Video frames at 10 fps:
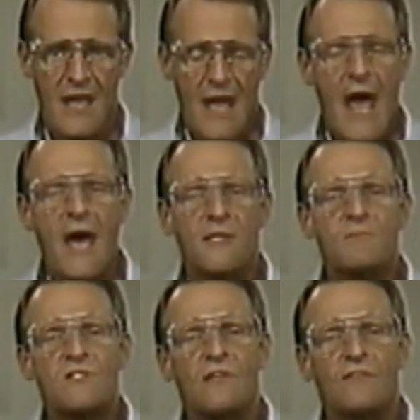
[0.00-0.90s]

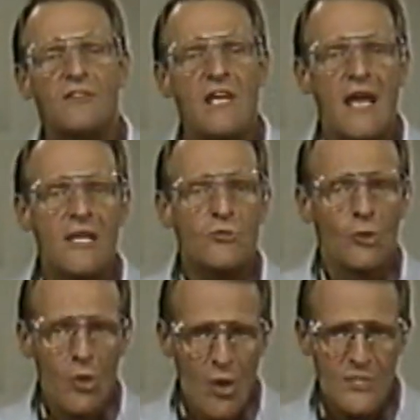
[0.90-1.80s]
Atoms that have gained or
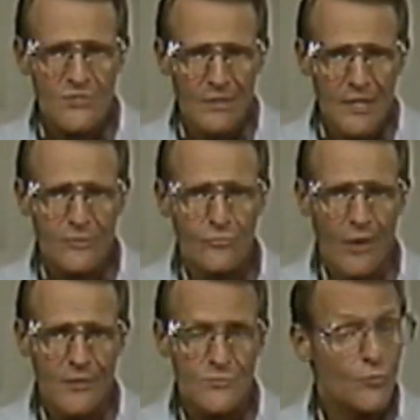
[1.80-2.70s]
lost
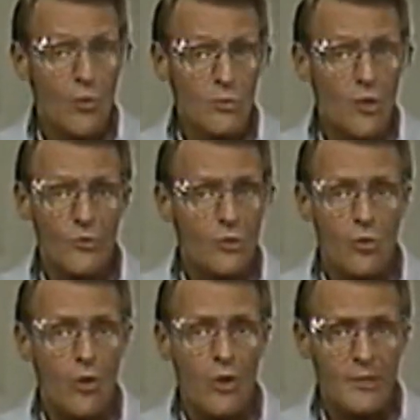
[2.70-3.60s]
electrons are no longer
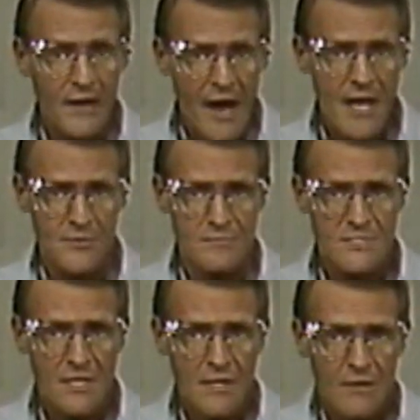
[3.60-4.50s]
called
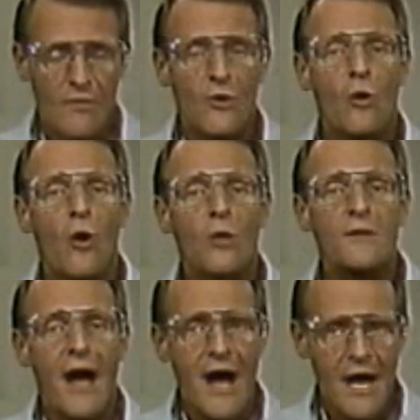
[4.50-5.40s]
atoms. They're called
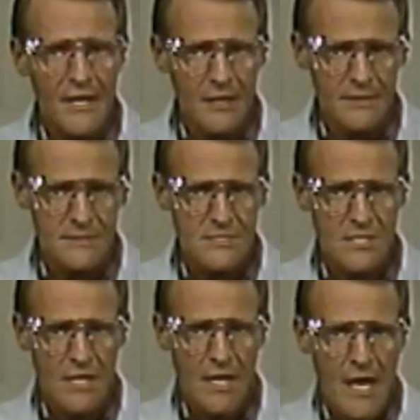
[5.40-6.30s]
ions.
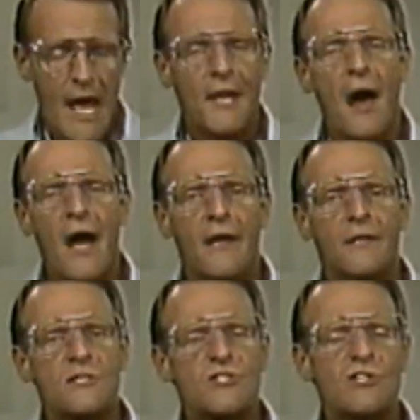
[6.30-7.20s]
An
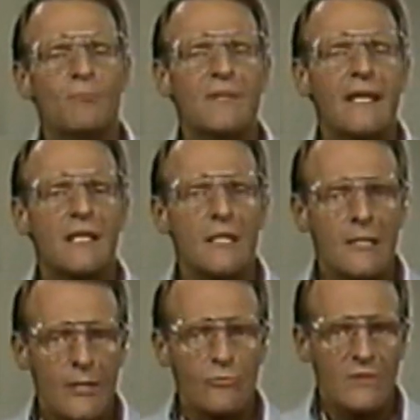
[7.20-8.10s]
ion is simply an
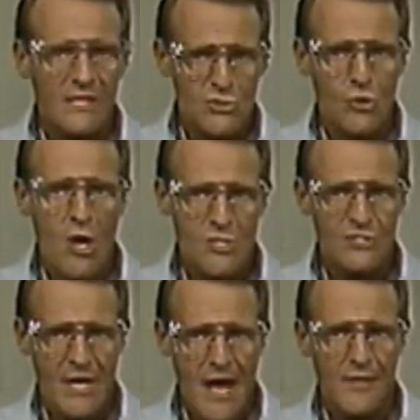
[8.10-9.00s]
electrically
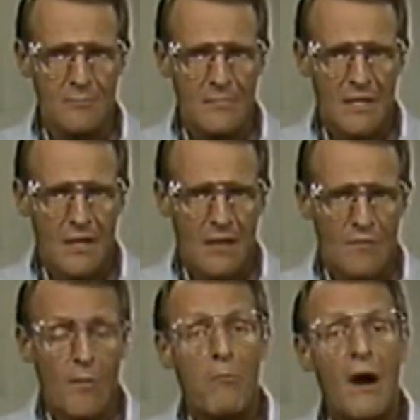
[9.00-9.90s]
charged atom.
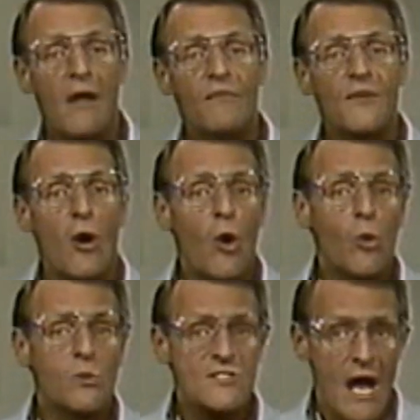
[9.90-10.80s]
The bond that
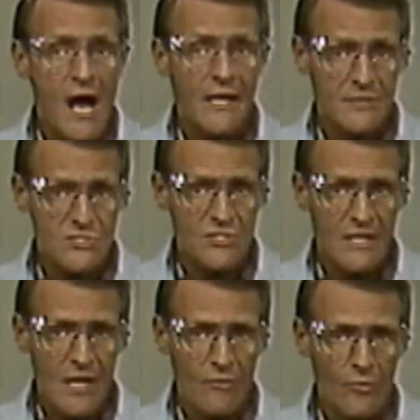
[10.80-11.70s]
holds ions
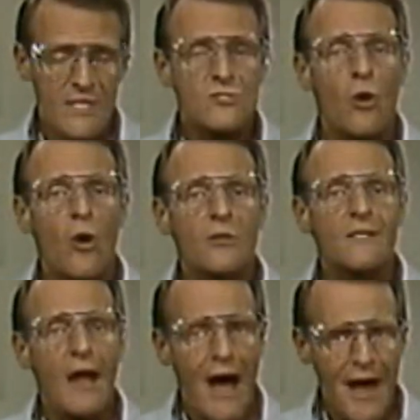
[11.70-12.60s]
together is called
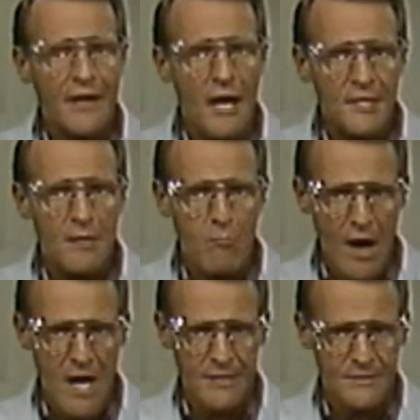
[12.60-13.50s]
an ionic
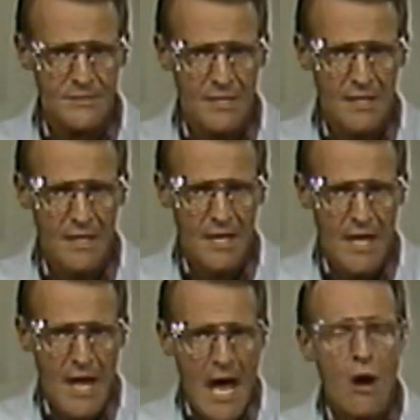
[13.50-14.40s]
bond.
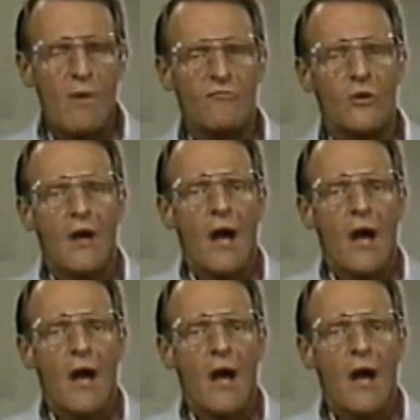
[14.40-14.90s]
However,